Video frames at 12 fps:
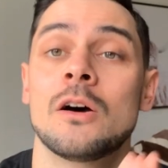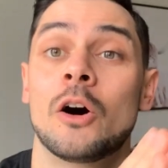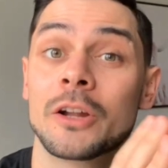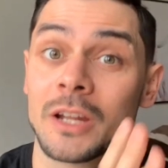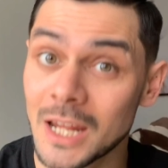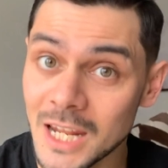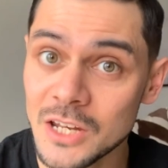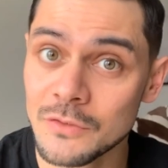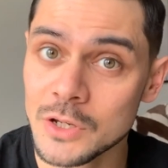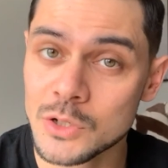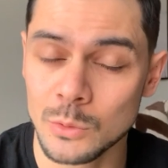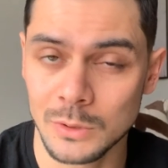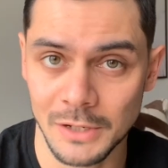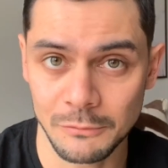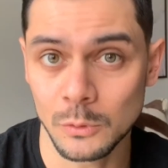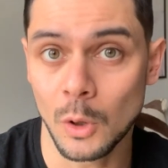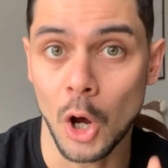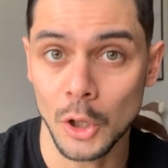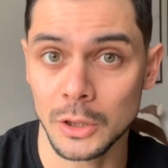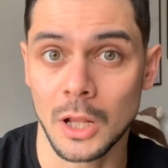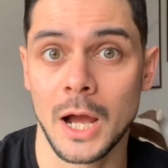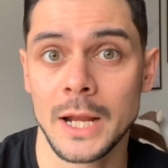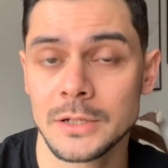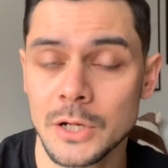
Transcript: on an individual level online